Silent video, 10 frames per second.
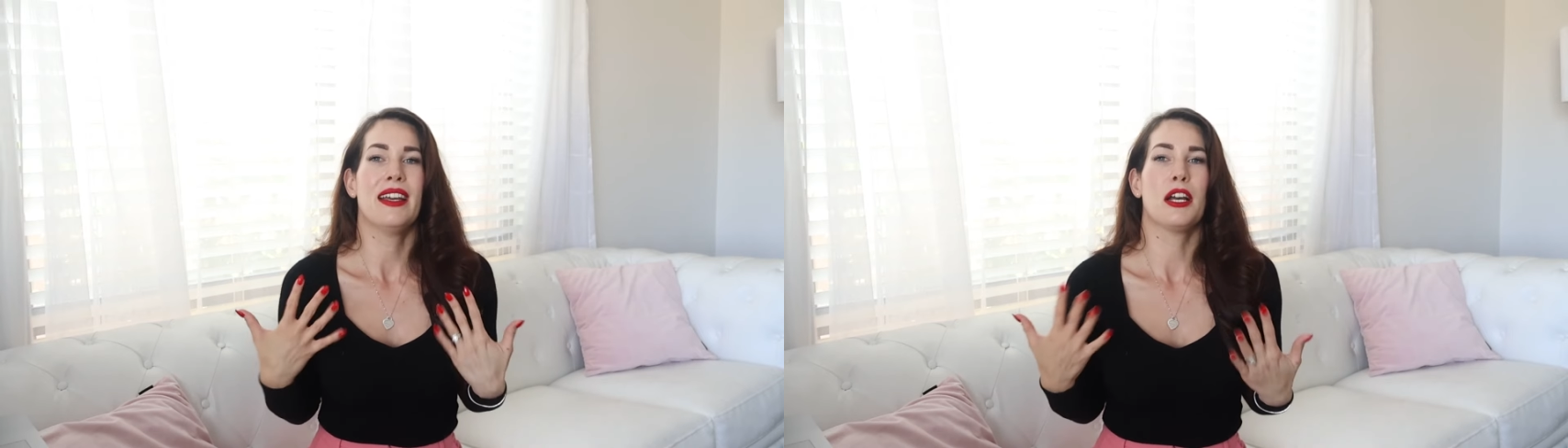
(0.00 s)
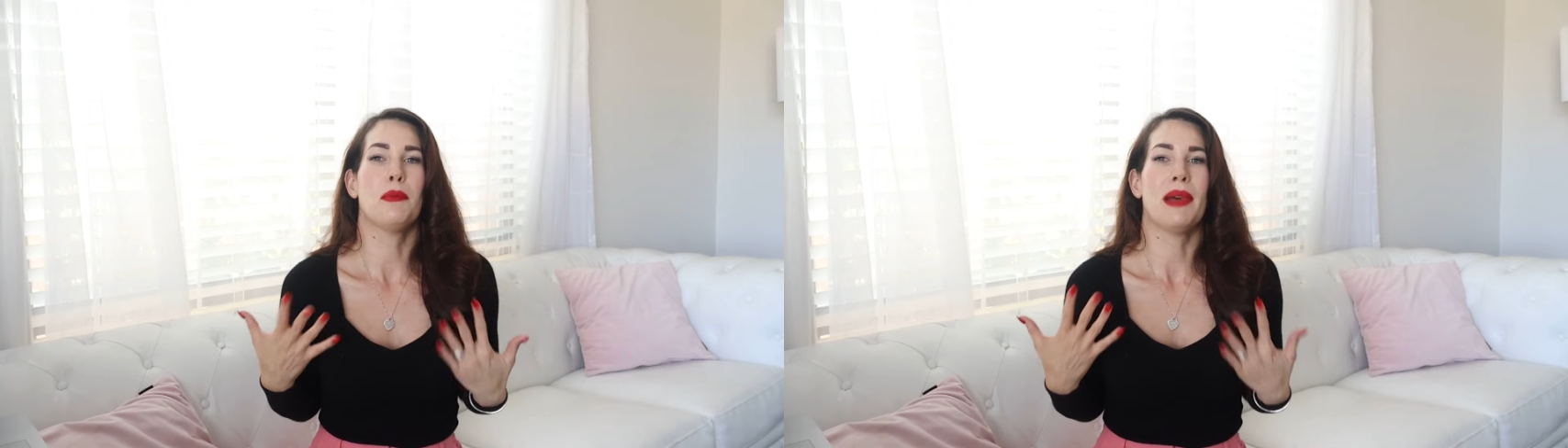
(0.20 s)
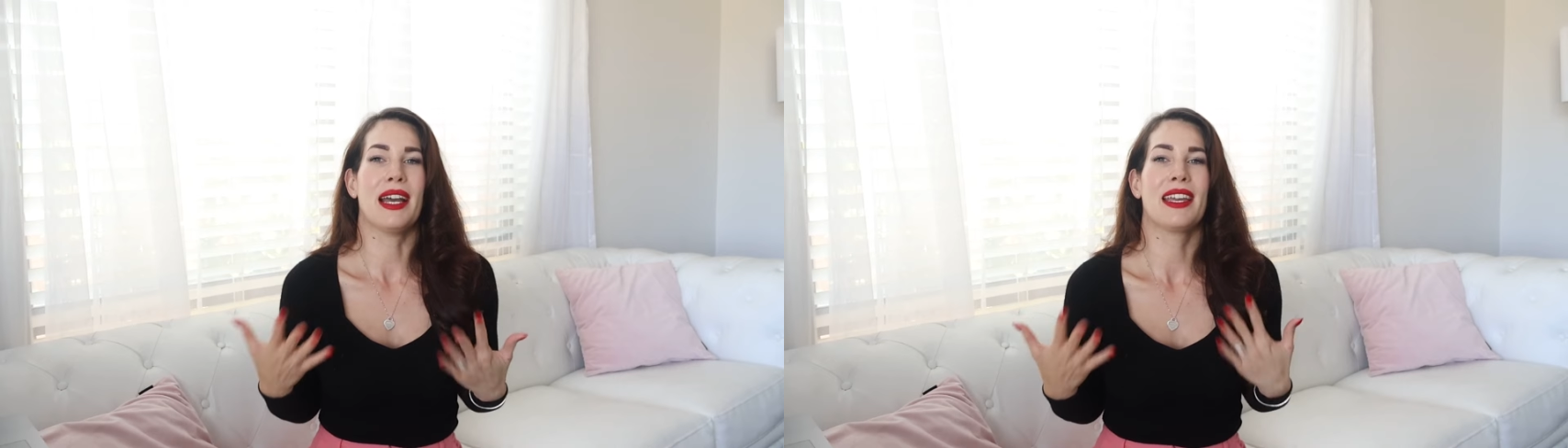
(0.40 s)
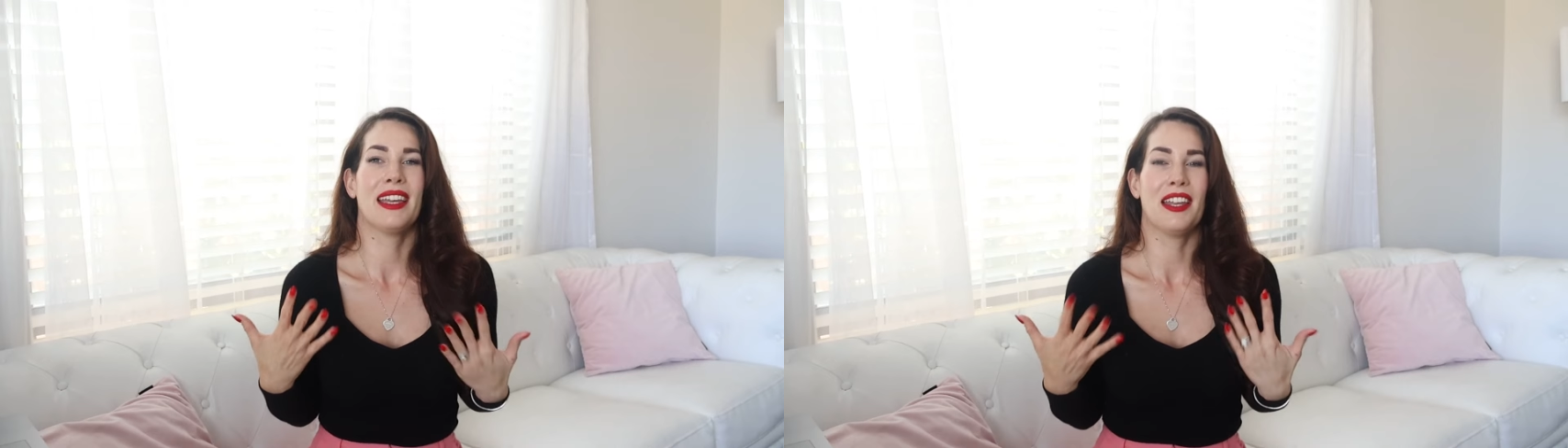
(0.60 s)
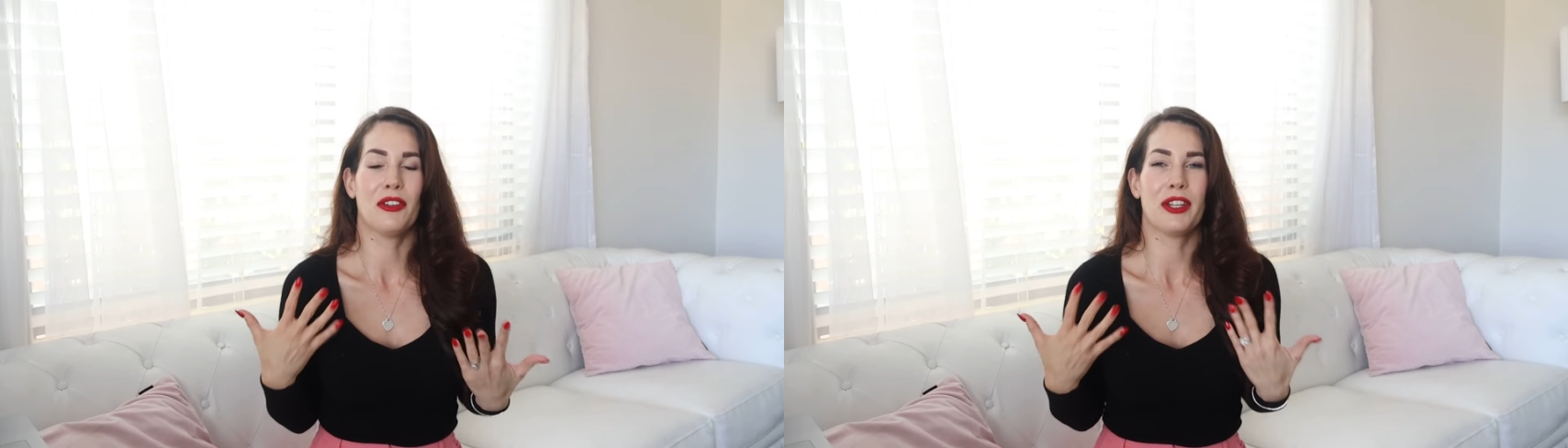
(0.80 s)
come back
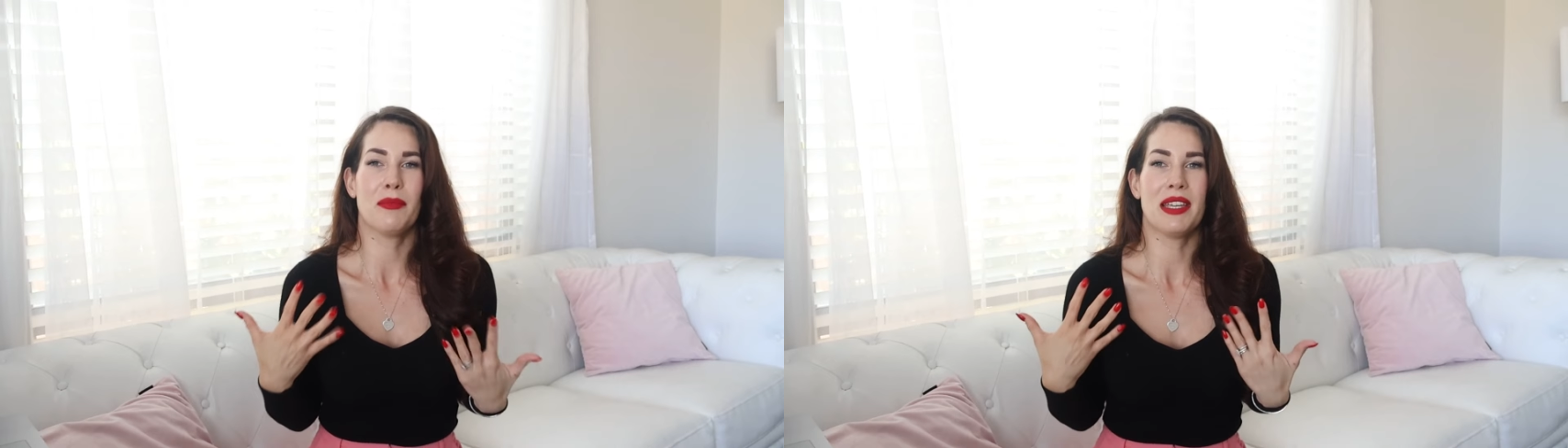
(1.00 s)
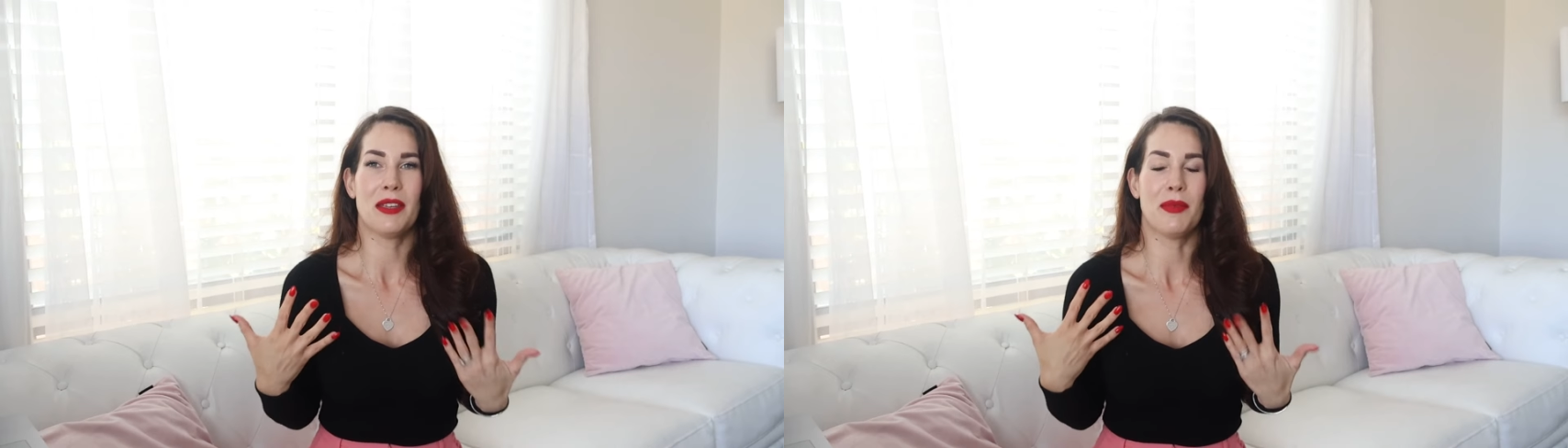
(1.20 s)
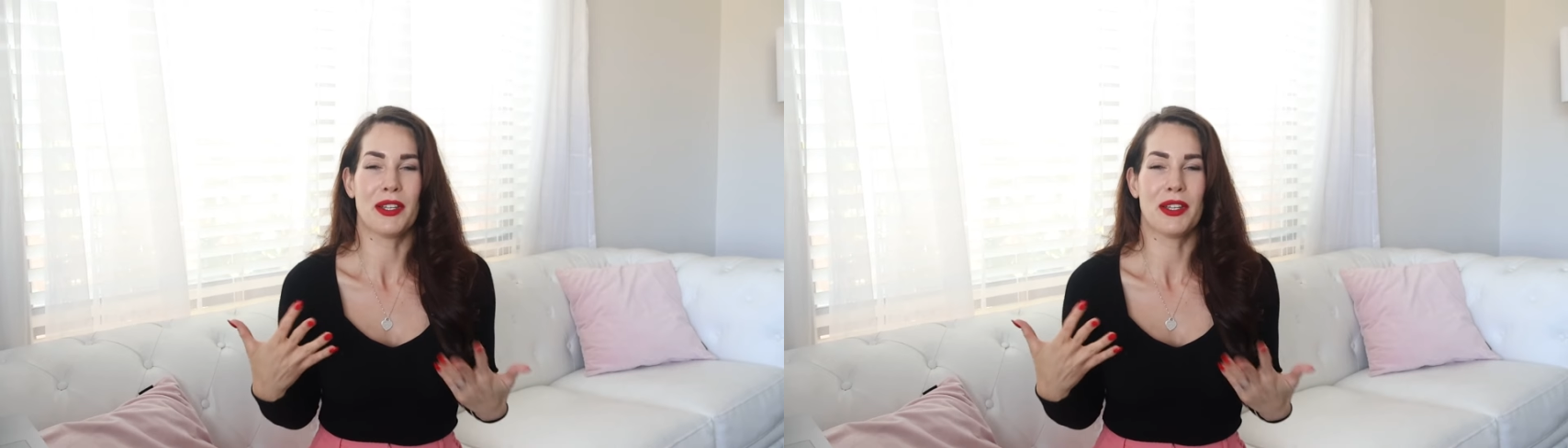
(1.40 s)
and look at me,